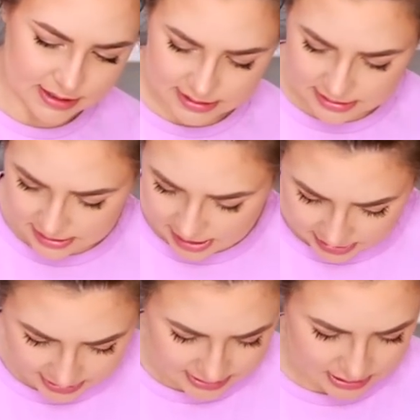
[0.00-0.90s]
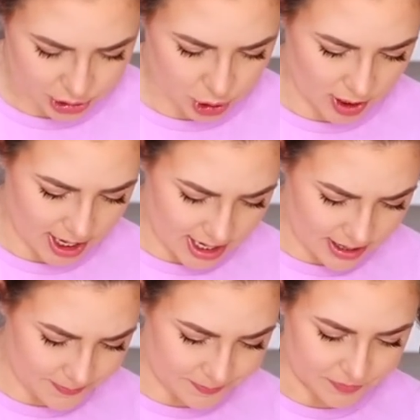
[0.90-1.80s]
this is their litter tray.
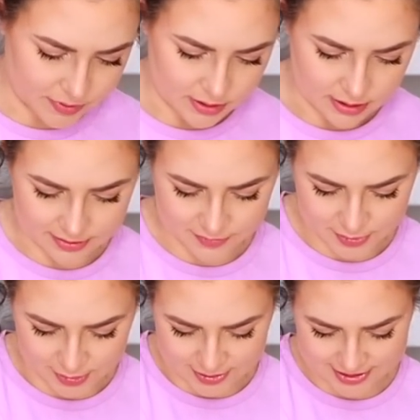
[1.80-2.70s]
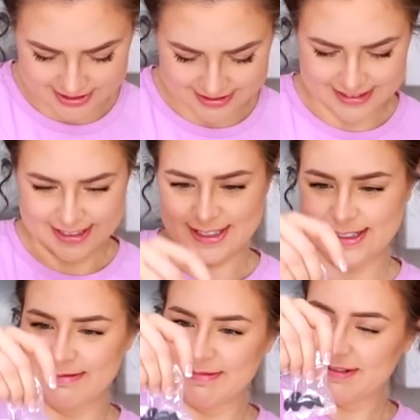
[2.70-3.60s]
I've got
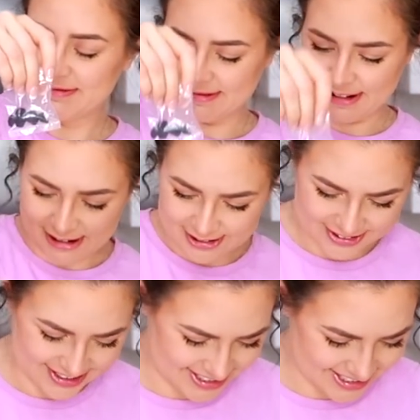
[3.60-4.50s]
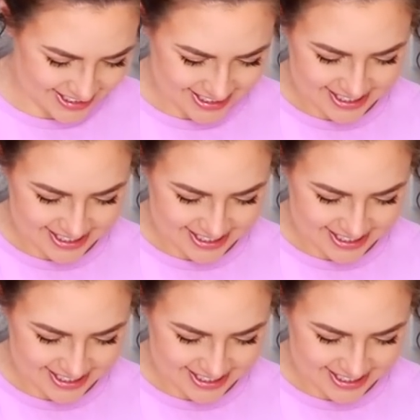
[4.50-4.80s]
some rocks,